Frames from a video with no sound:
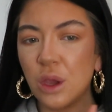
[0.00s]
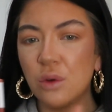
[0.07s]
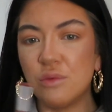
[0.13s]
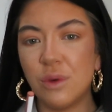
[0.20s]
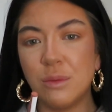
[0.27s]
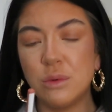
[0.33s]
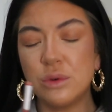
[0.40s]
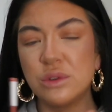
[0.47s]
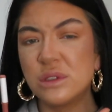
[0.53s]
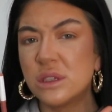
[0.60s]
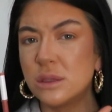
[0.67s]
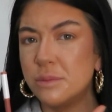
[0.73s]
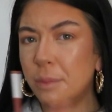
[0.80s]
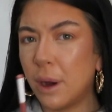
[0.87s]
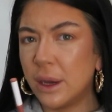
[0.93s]
Rimmel
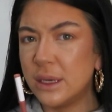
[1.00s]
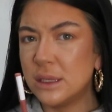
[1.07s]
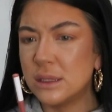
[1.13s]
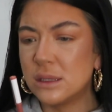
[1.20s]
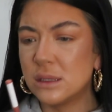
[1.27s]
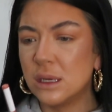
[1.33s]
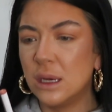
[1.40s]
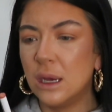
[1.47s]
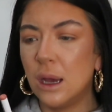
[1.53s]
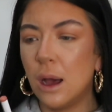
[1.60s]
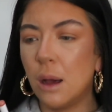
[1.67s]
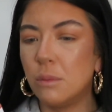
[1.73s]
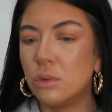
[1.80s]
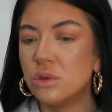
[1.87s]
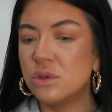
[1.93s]
Spice
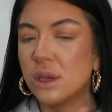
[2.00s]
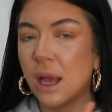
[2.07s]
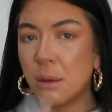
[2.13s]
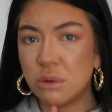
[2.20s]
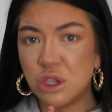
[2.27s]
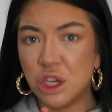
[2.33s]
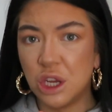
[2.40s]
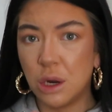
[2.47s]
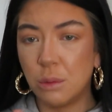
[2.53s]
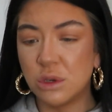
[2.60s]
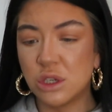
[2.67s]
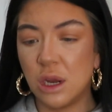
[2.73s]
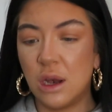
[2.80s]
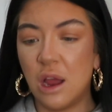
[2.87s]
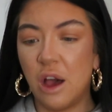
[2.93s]
and also Cappuccino,
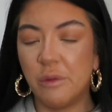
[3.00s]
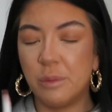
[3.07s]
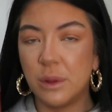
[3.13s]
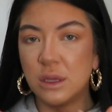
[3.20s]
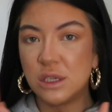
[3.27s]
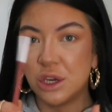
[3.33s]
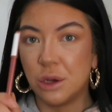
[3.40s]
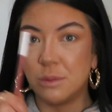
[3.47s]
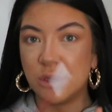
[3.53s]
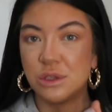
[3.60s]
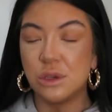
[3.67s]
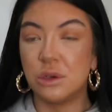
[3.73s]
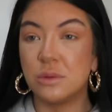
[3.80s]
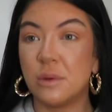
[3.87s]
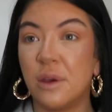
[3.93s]
which I love, but the
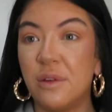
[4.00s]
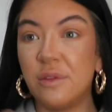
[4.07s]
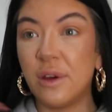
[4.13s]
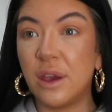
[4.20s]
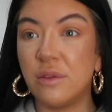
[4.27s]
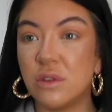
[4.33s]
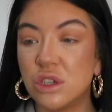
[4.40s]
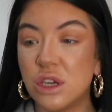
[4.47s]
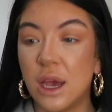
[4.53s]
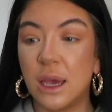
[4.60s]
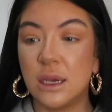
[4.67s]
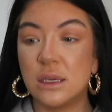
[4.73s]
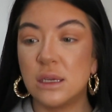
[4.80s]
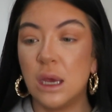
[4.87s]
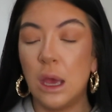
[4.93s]
Tiramisu is my favourite
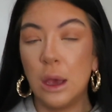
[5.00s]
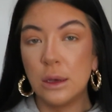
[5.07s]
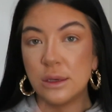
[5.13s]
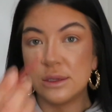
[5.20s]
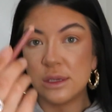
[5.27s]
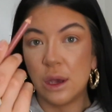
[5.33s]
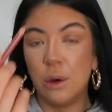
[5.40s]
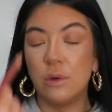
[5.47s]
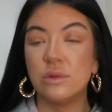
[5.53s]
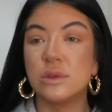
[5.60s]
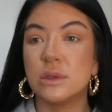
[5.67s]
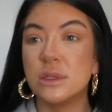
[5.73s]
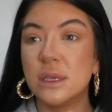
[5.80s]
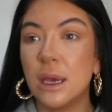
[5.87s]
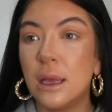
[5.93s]
shade. So I'm also
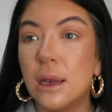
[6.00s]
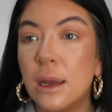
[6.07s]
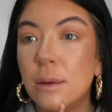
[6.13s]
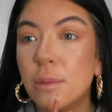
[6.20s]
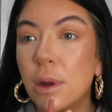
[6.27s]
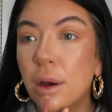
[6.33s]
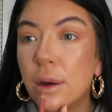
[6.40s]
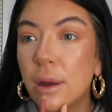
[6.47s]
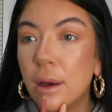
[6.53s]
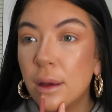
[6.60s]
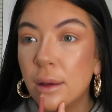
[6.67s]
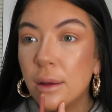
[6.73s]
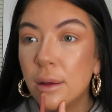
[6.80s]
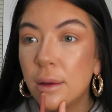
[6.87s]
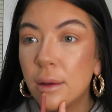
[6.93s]
going to take a lip
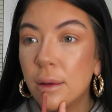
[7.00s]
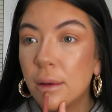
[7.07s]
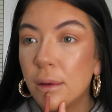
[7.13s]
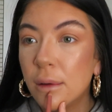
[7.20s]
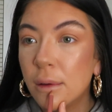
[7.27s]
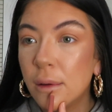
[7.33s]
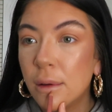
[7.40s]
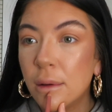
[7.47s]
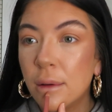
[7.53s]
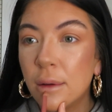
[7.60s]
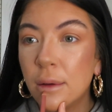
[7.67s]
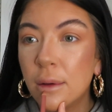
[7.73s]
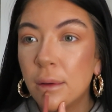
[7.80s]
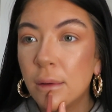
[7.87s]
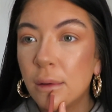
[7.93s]
liner.
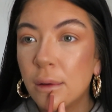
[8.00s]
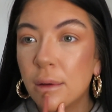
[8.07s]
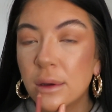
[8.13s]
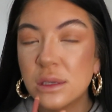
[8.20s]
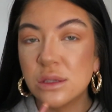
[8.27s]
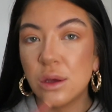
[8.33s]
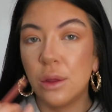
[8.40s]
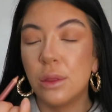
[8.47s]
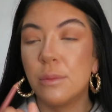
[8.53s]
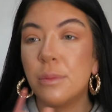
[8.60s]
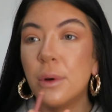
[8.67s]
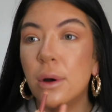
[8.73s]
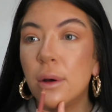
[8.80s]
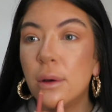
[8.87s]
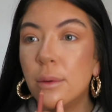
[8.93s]
We start on the
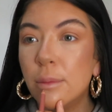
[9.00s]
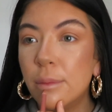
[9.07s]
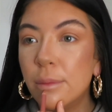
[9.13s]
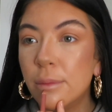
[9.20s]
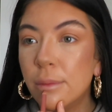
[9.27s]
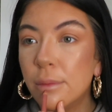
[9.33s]
bottom.